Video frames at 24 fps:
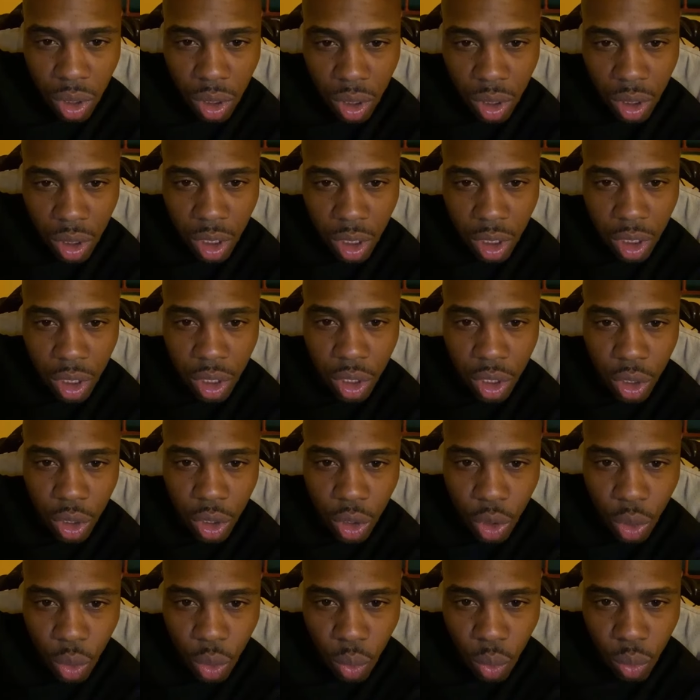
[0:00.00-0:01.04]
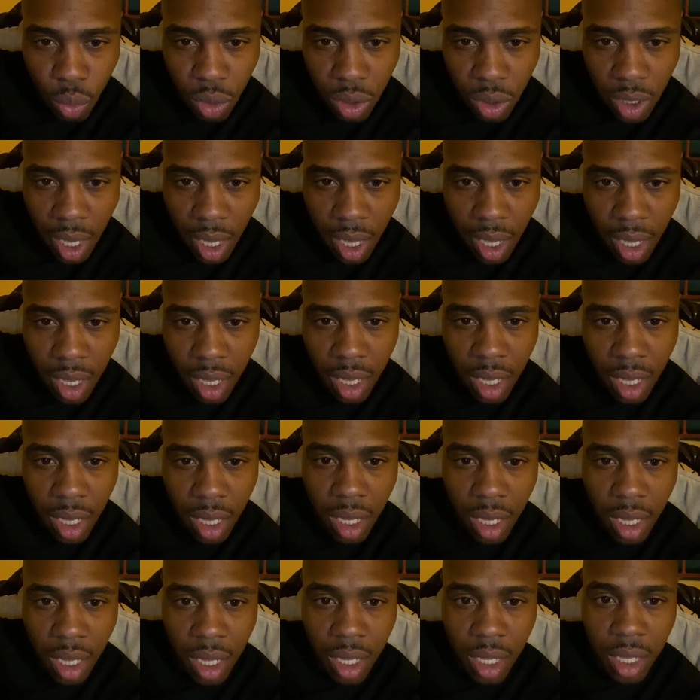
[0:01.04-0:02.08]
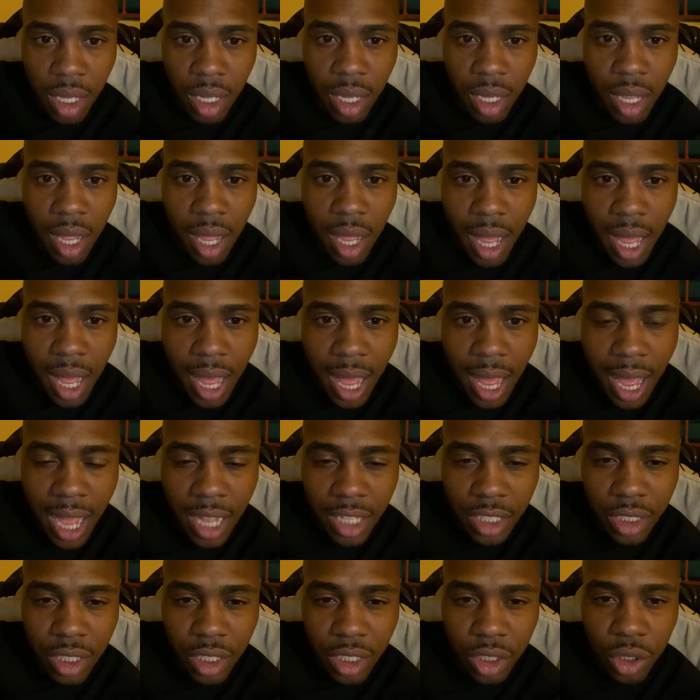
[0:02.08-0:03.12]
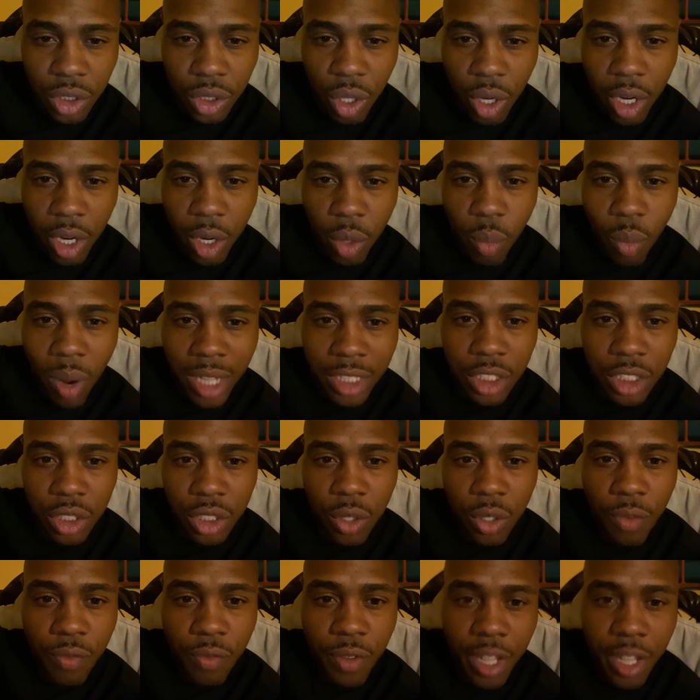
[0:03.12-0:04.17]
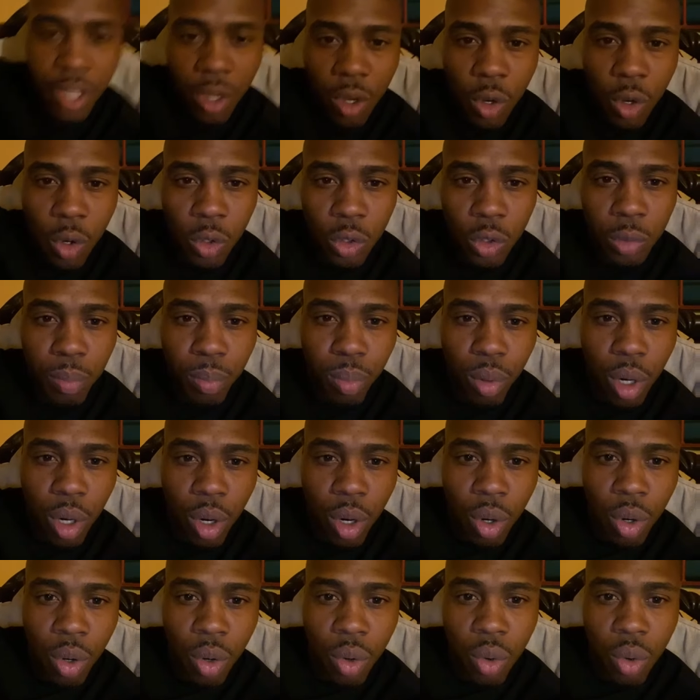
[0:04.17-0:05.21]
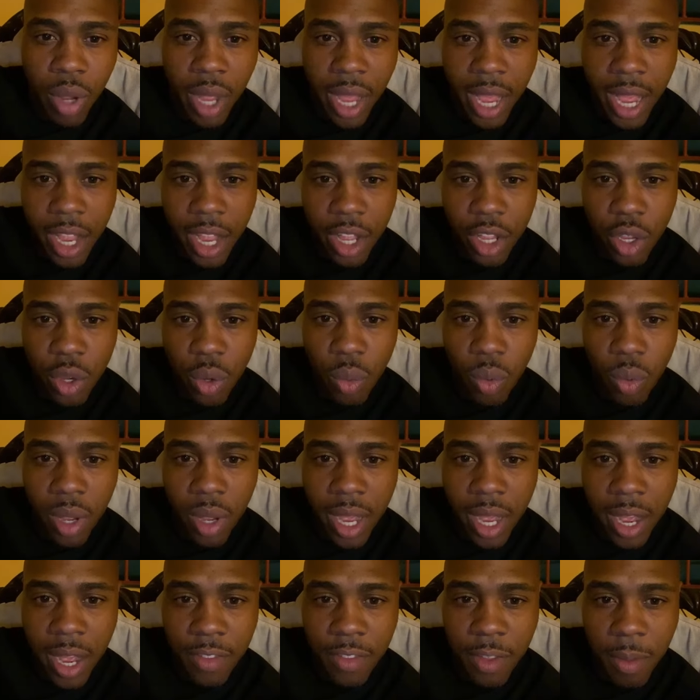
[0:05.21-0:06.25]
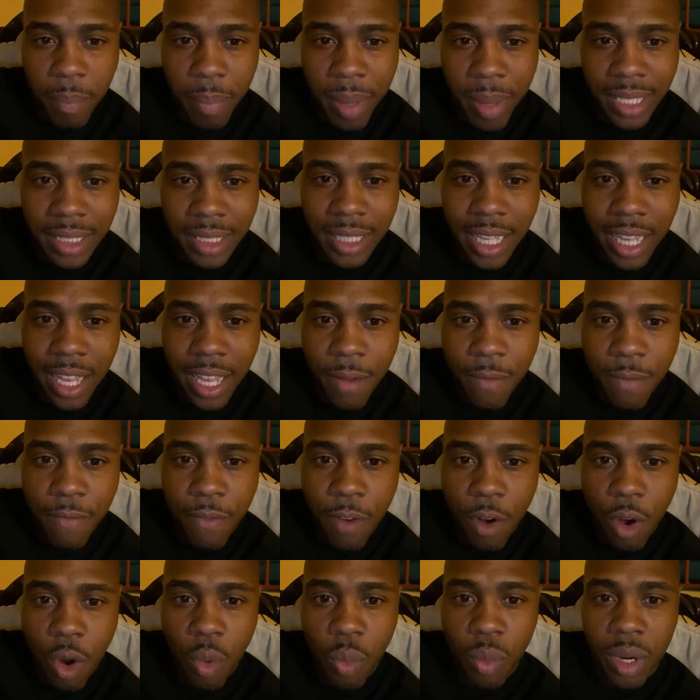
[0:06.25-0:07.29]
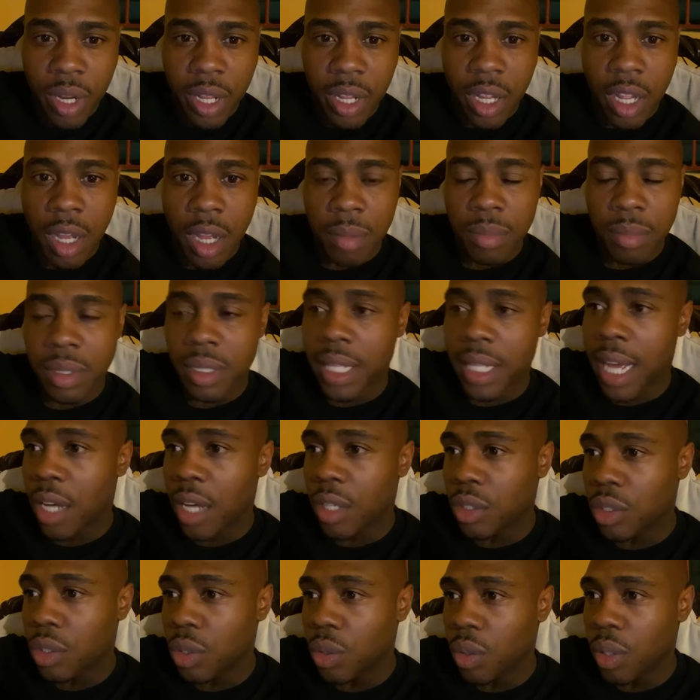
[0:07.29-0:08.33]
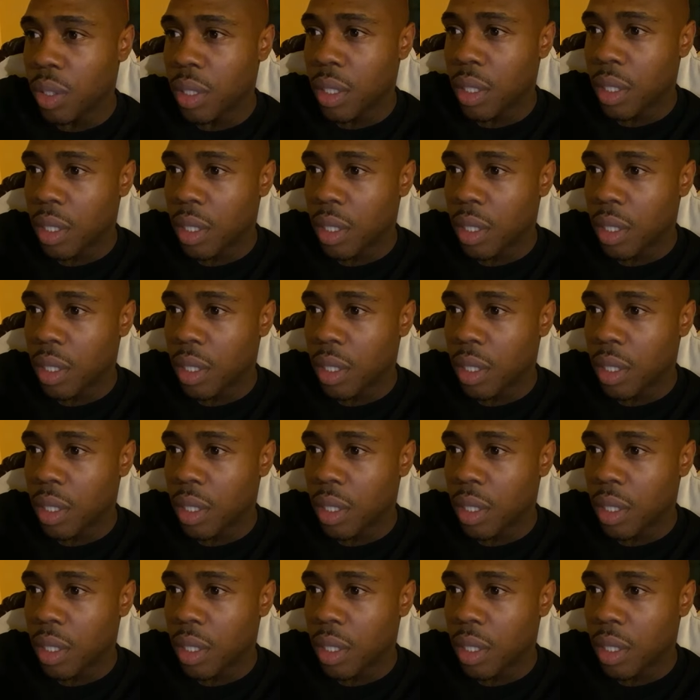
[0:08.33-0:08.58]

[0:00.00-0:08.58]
D'Souza. I just started watching your videos, bro, and you have the best info when it comes down to it.